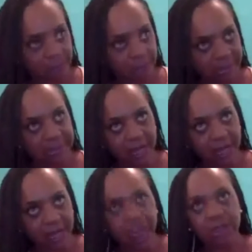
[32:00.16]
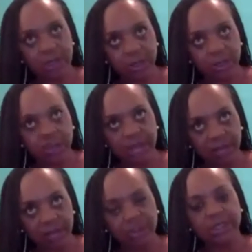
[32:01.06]
sir. I said, am I safe? He
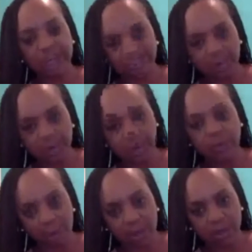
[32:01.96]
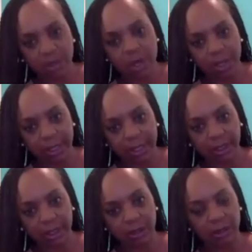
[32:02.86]
said, you're safe. Just let me do all
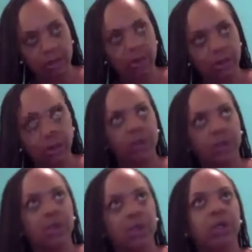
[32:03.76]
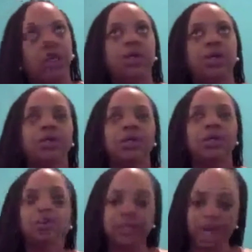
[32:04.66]
the talking.
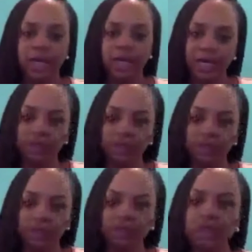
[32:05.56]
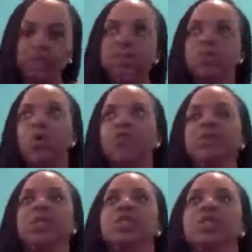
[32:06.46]
So he takes me to this
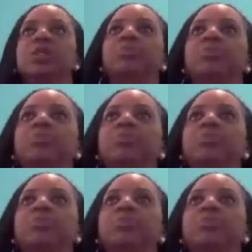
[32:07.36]
orphanage in the